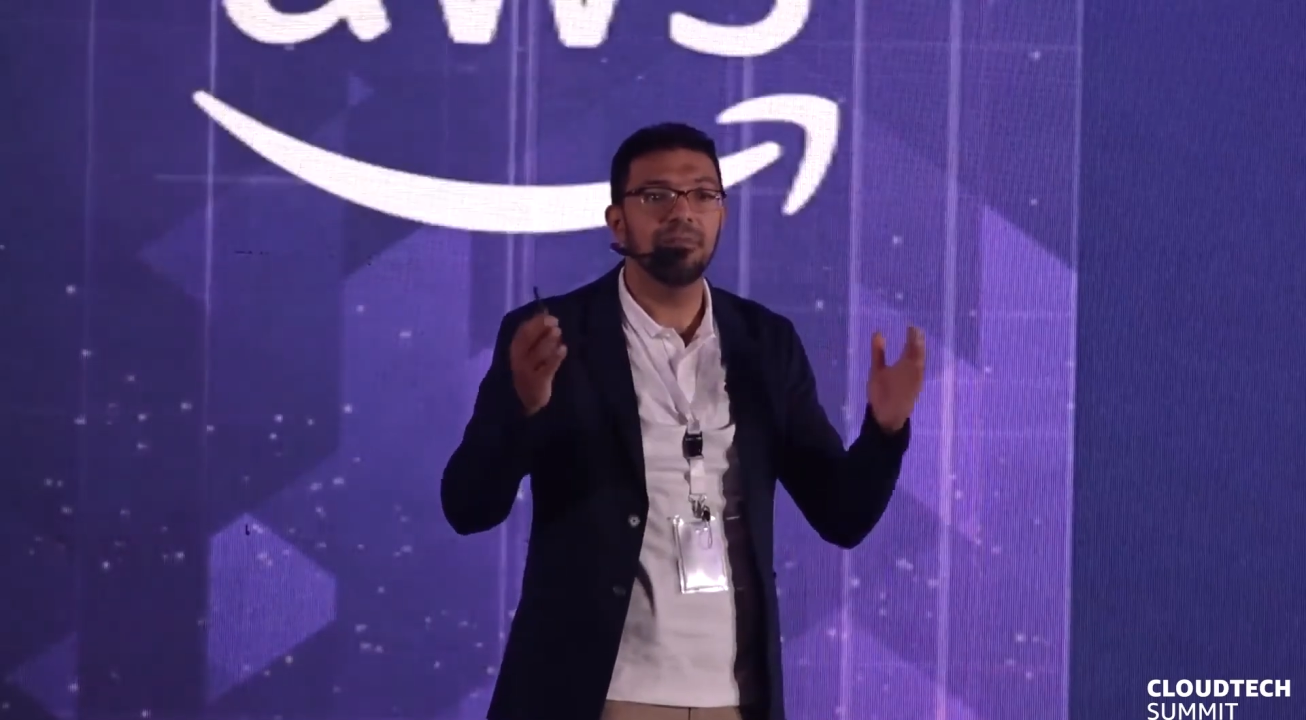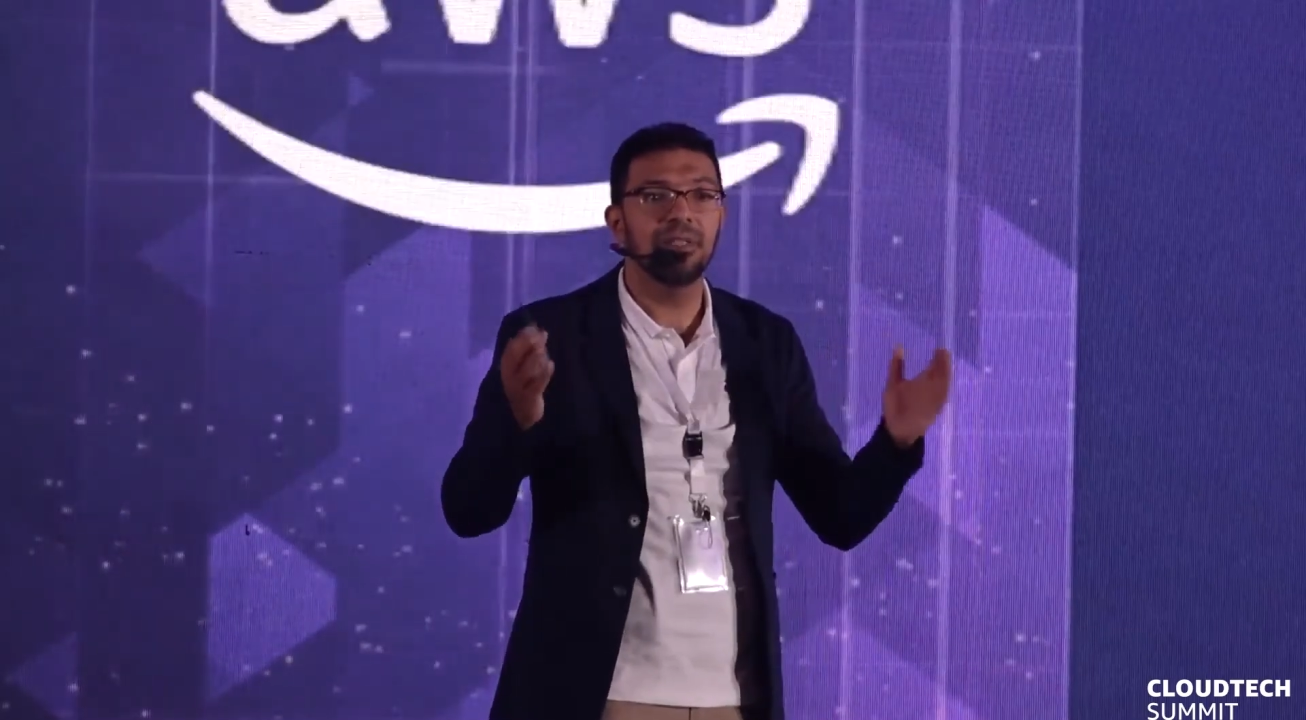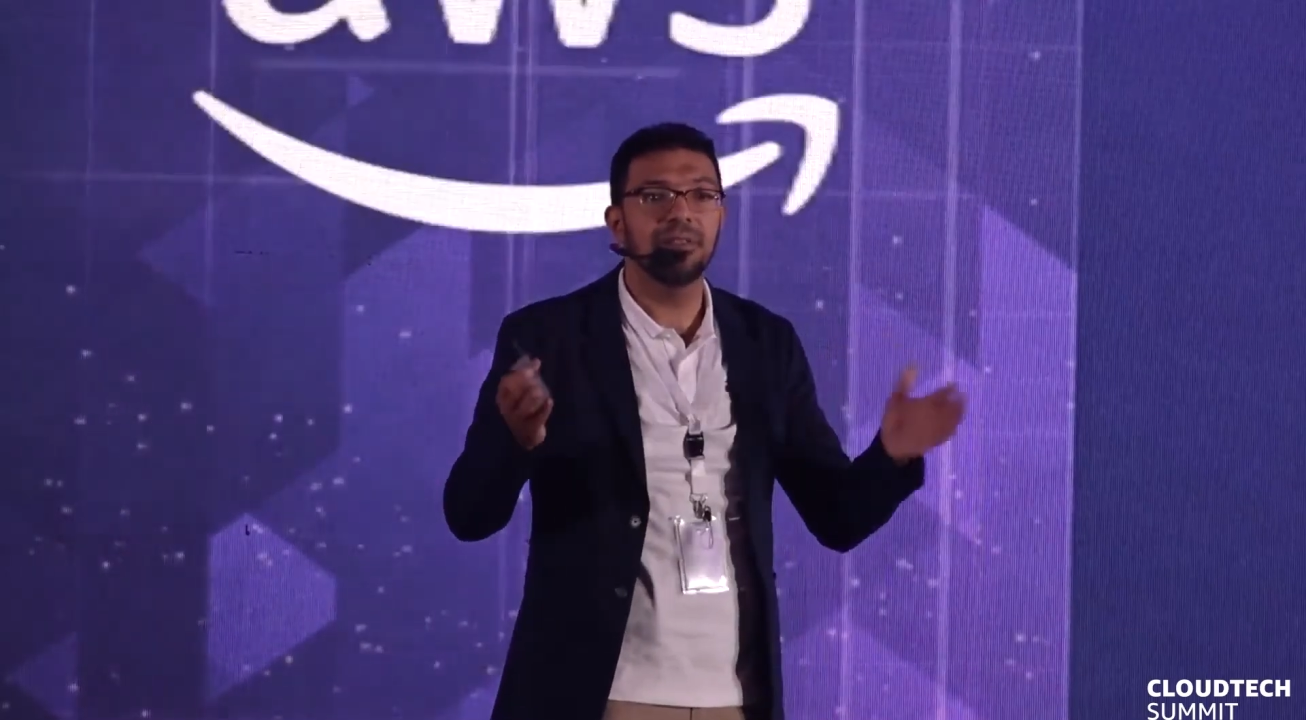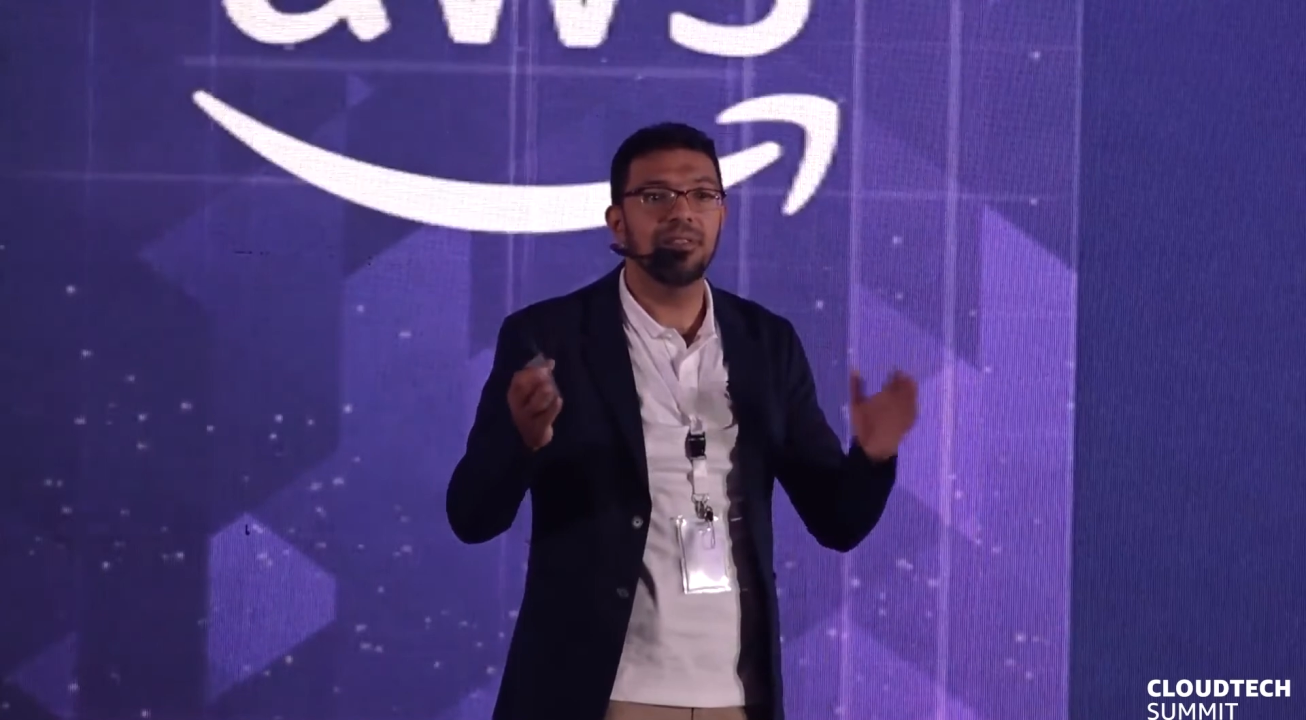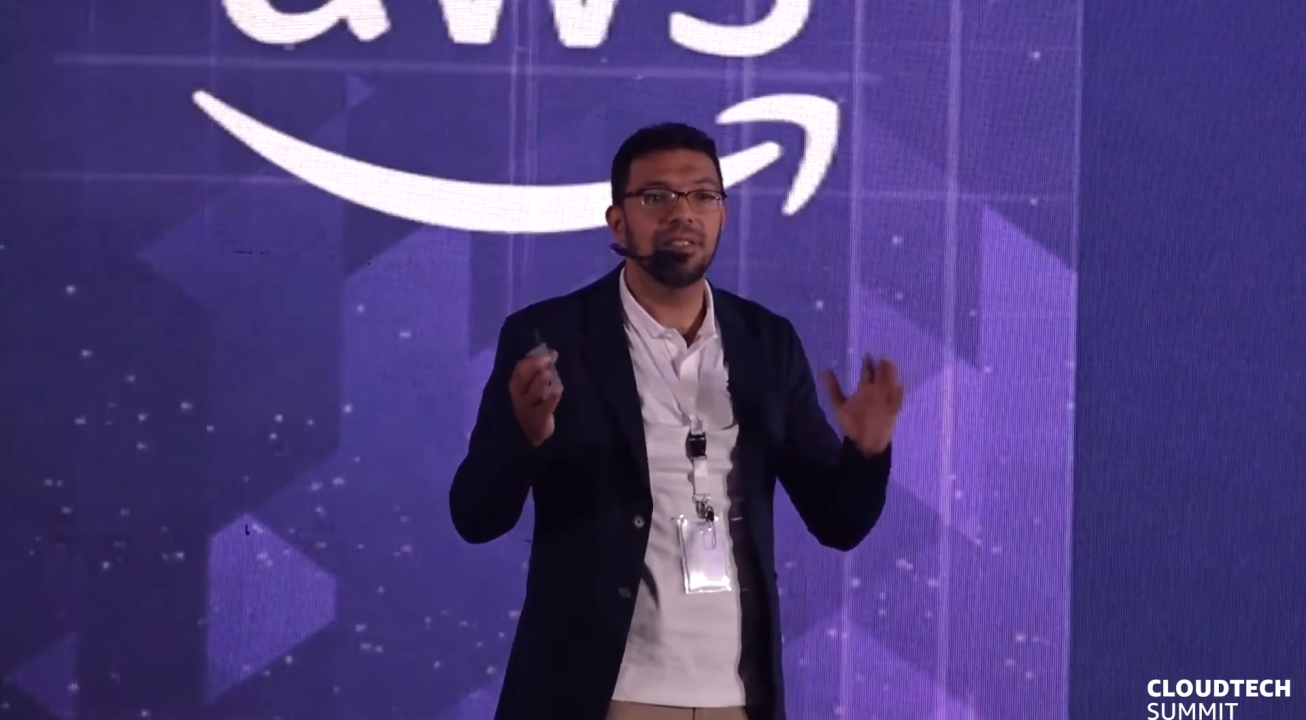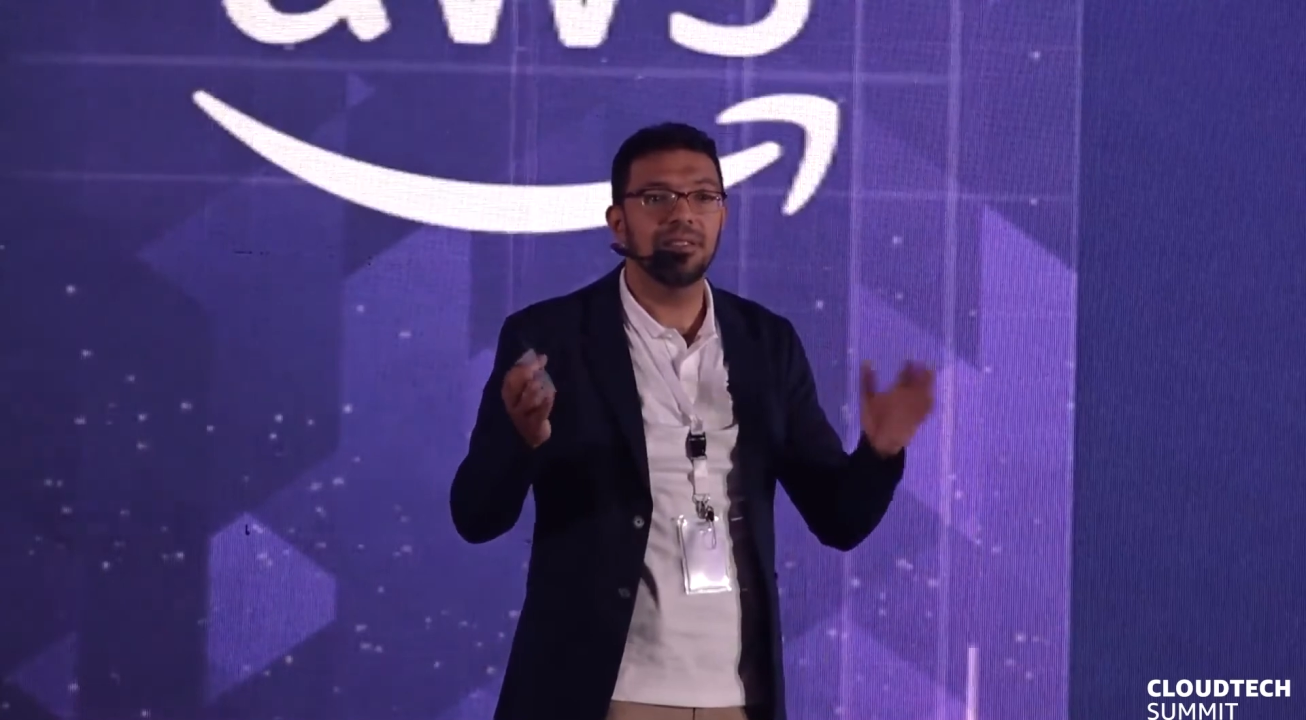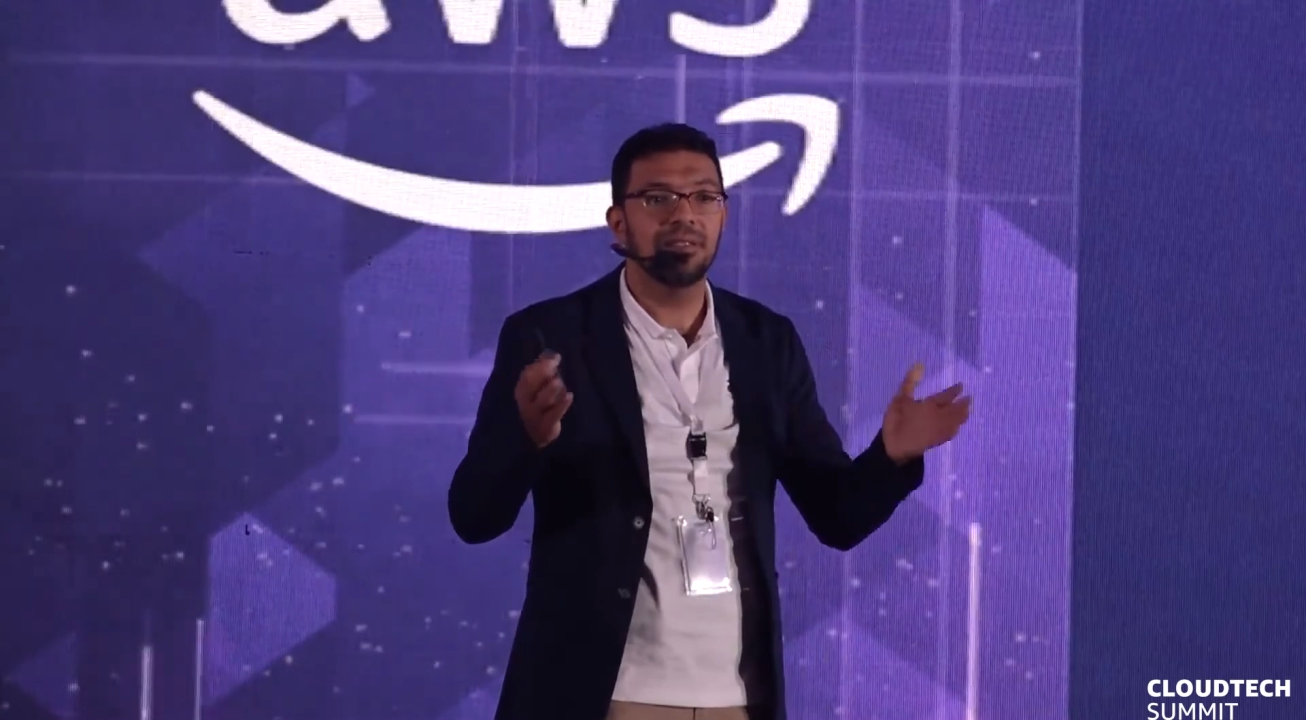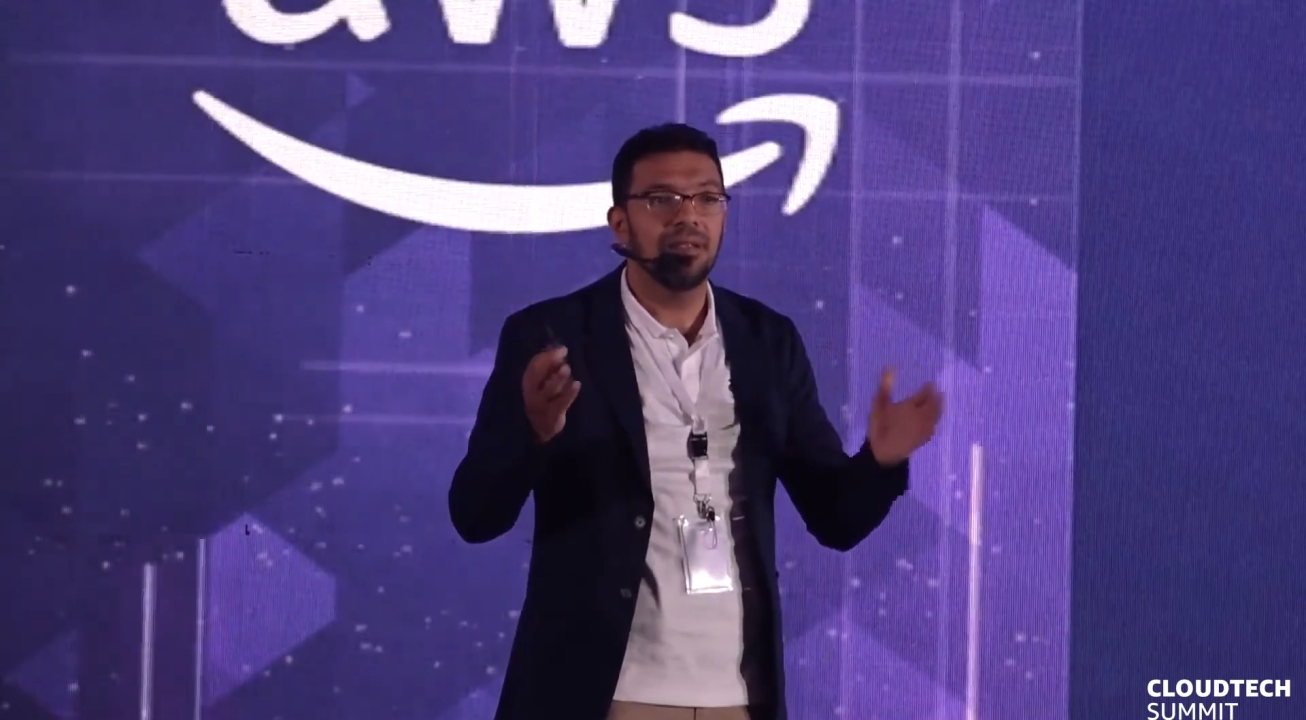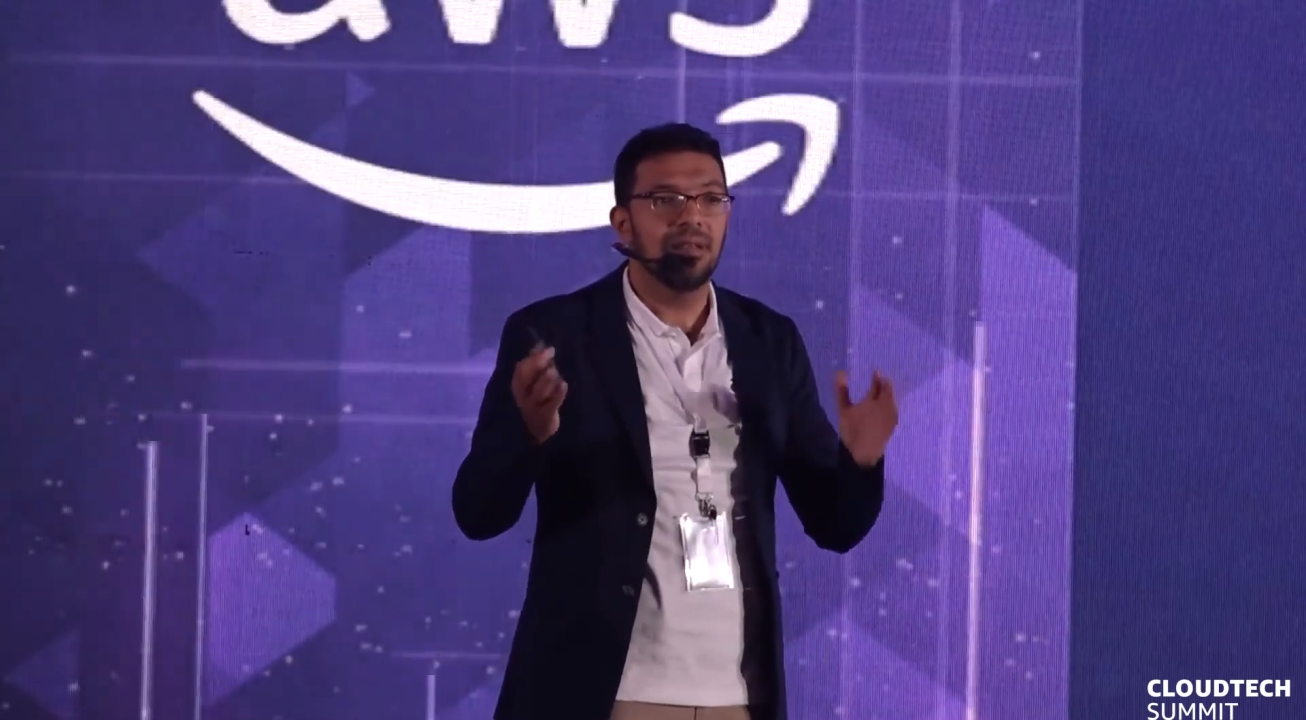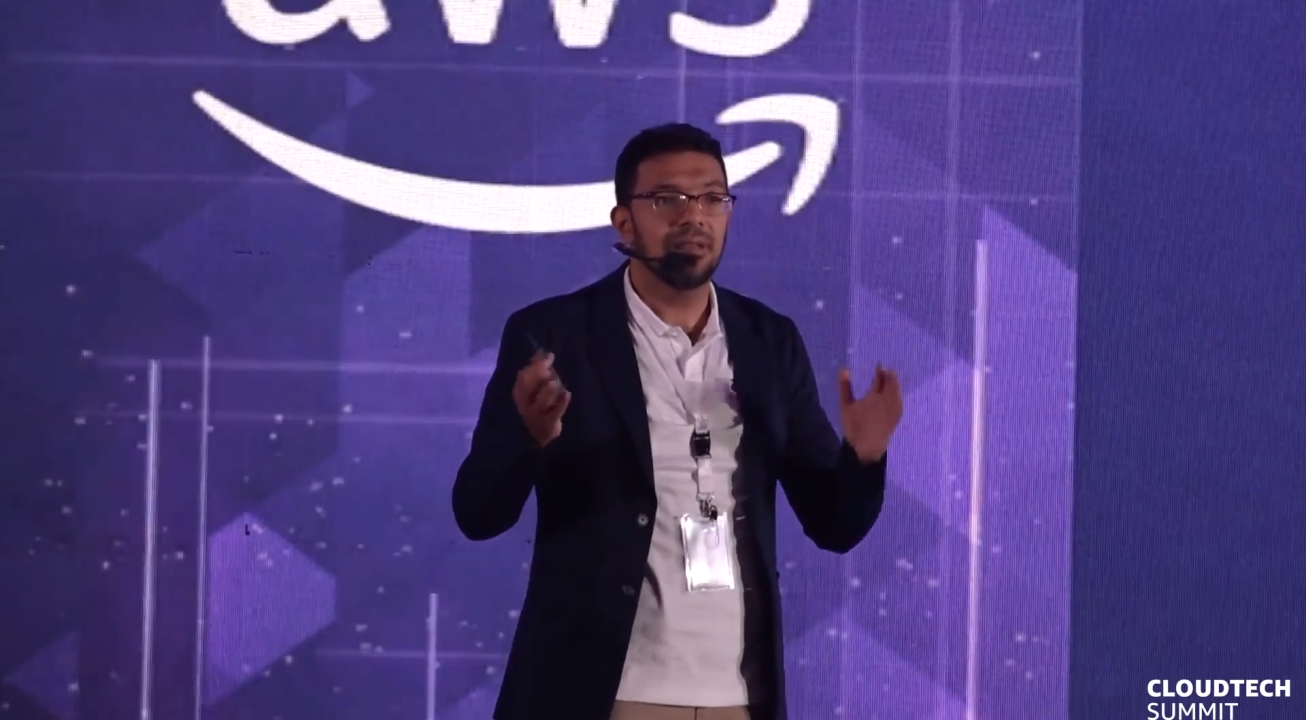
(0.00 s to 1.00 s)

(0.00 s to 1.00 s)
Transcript: build this